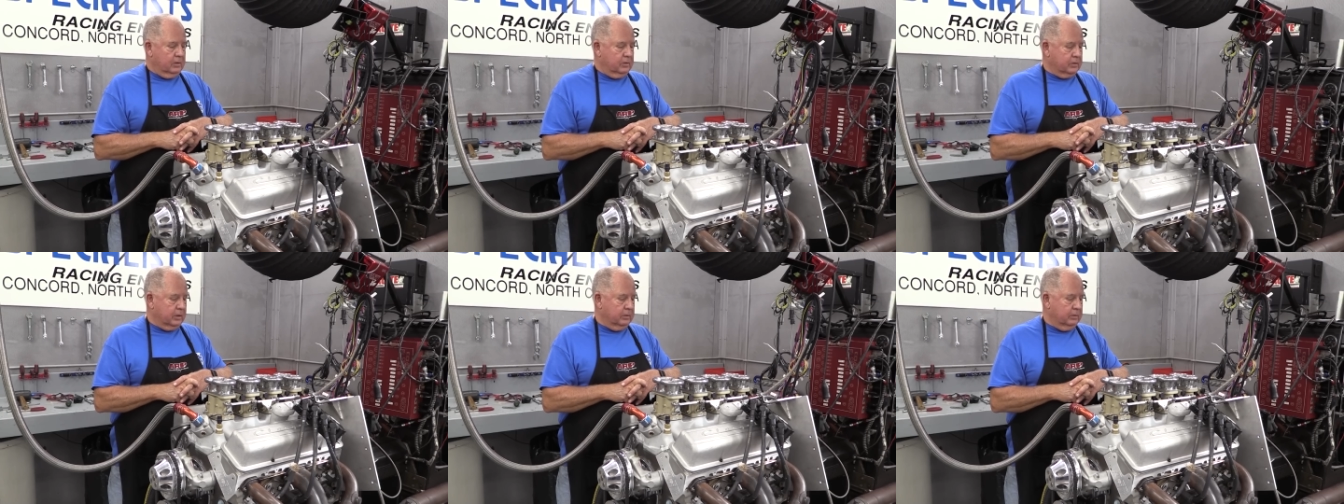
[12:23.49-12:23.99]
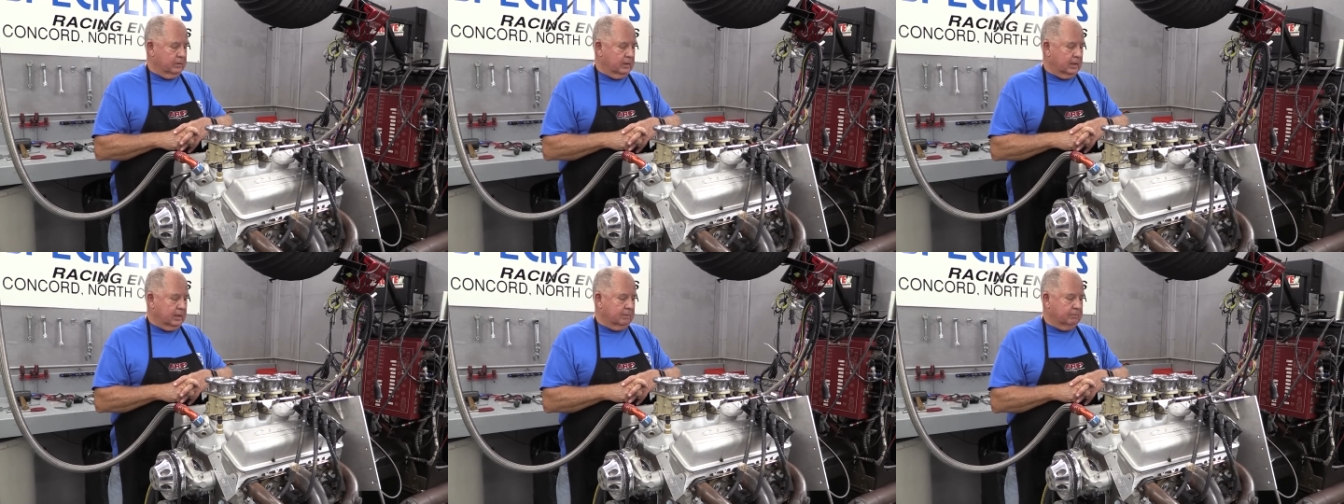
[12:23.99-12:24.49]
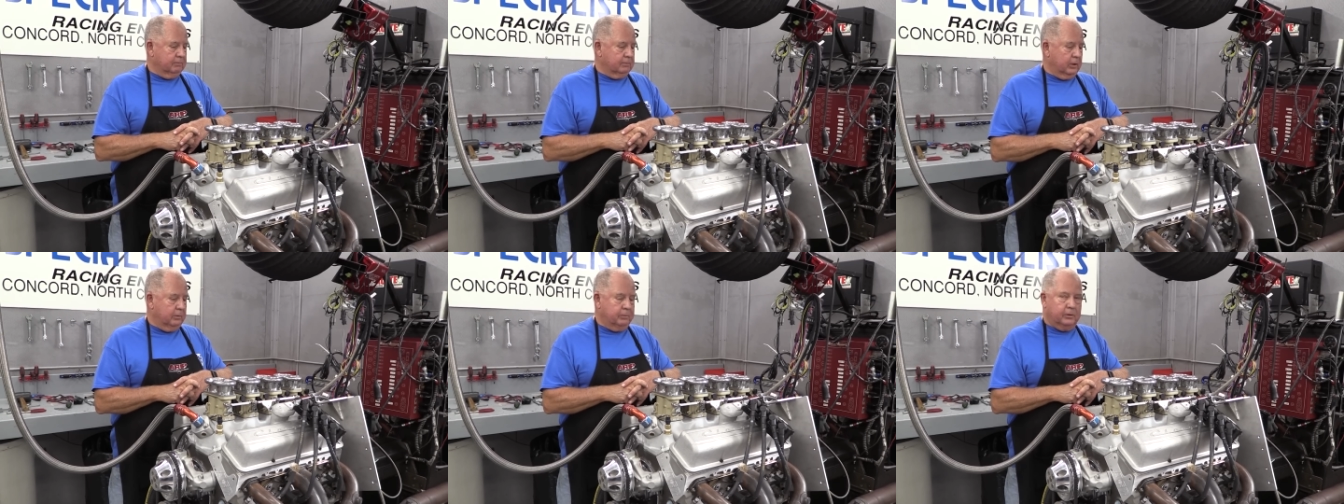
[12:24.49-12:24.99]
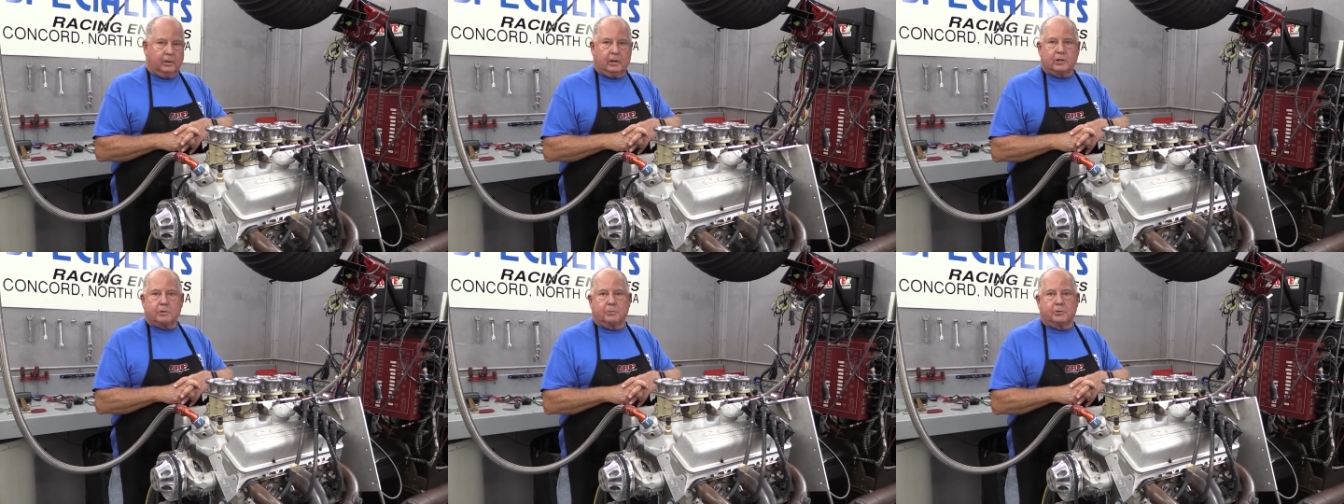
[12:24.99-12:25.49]
So I'm hoping the
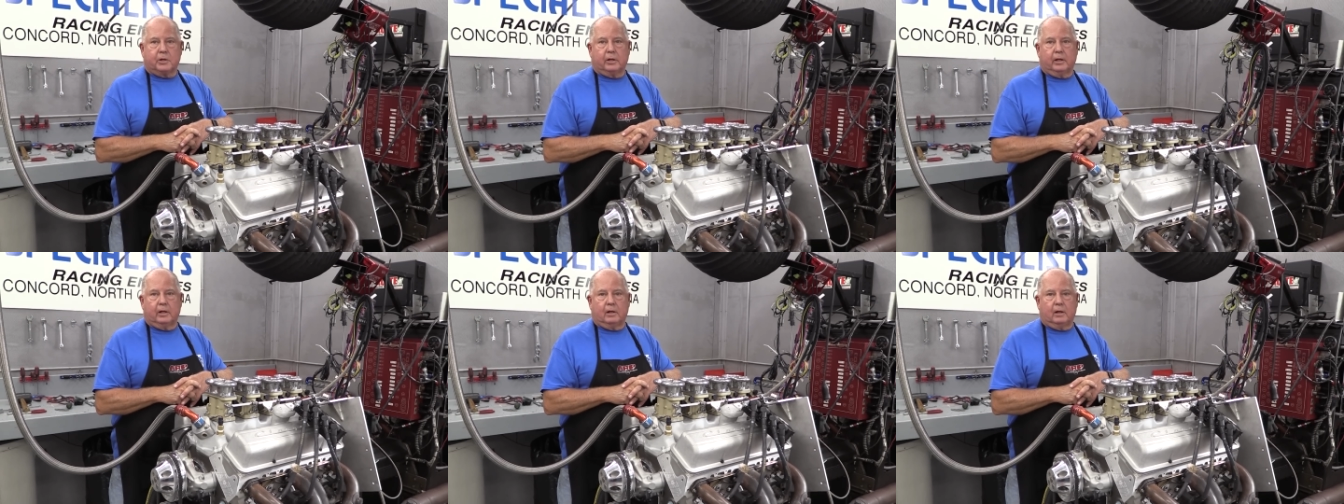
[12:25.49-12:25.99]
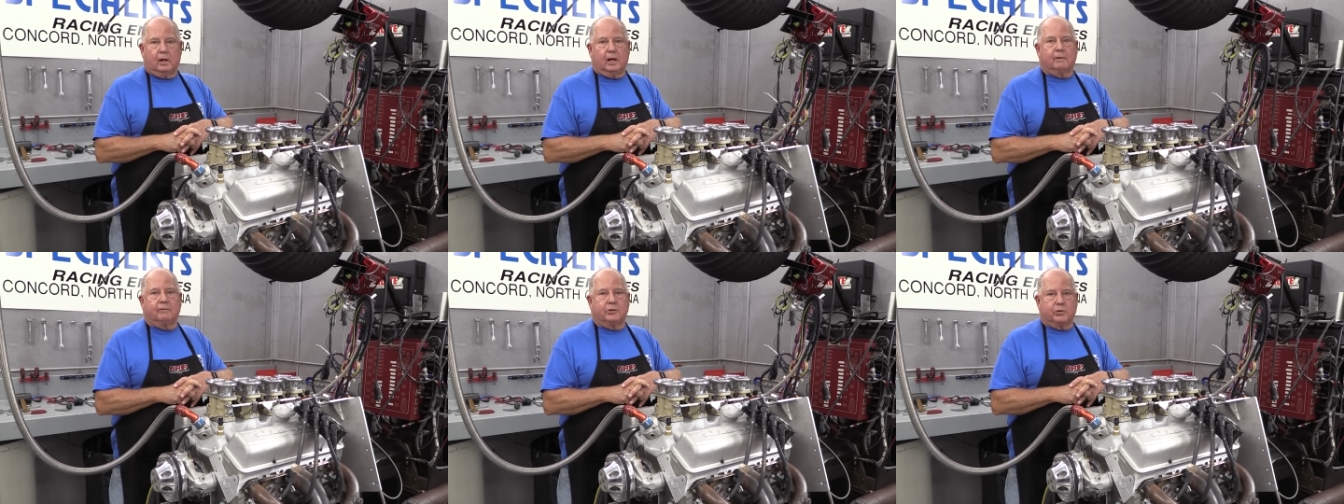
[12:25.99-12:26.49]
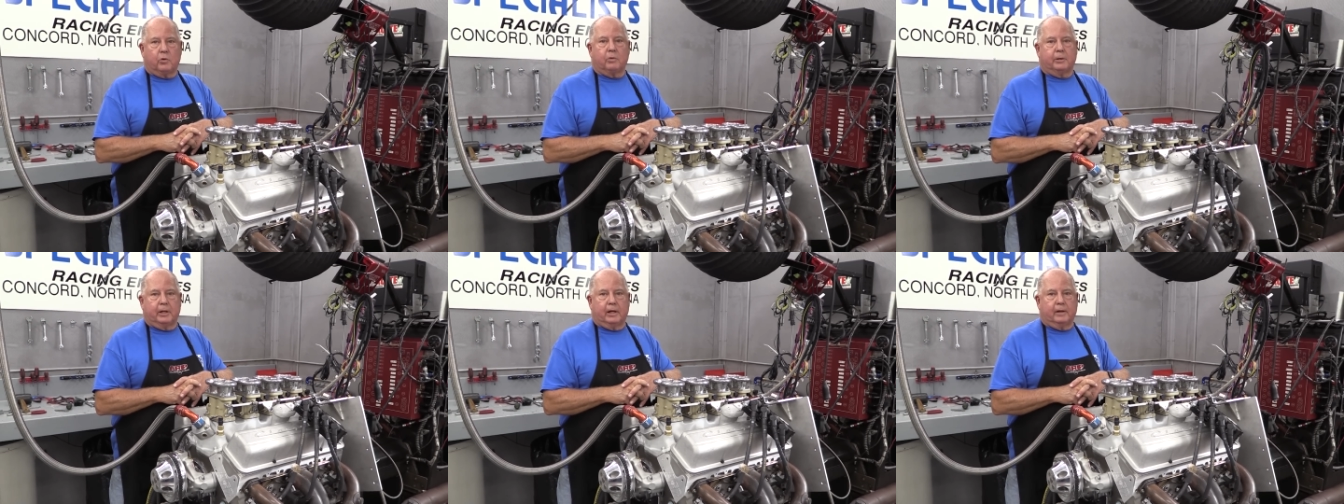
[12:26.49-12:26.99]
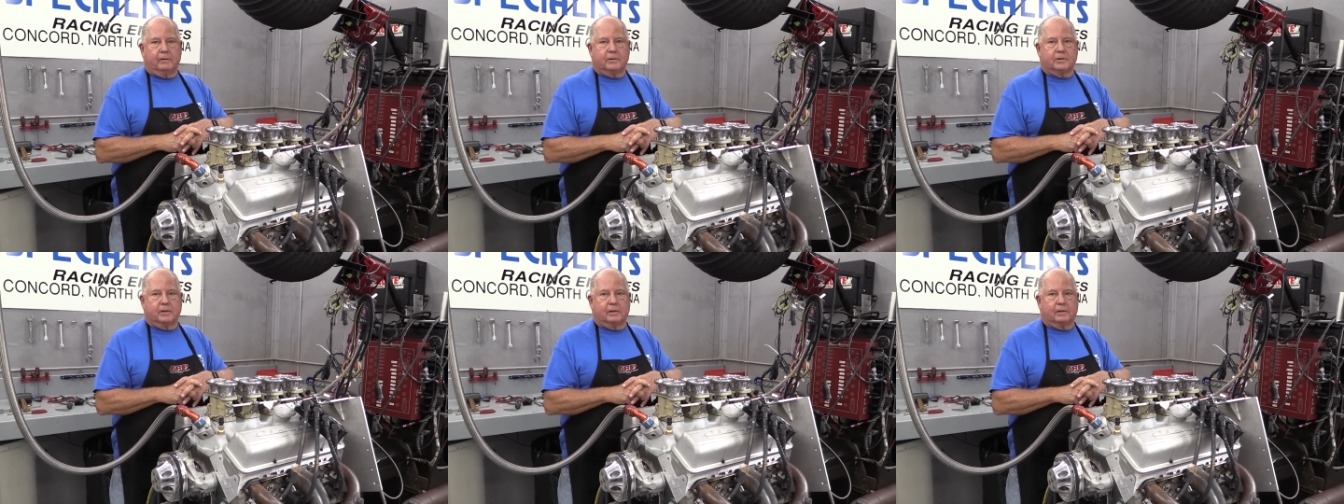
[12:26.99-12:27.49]
customer's going to get a lot of enjoyment out of
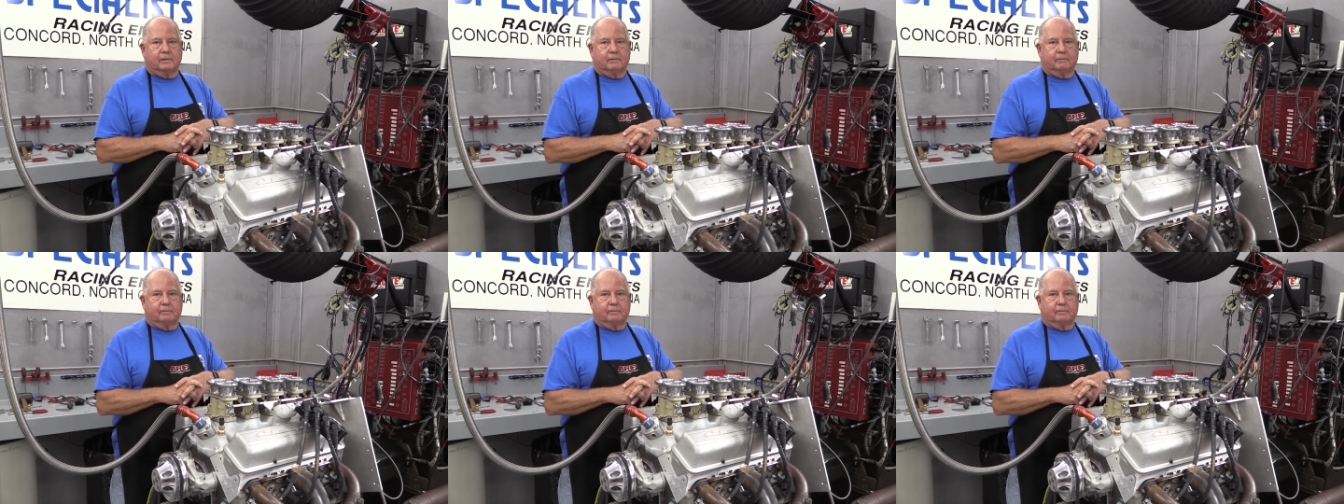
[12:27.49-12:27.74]
this thing.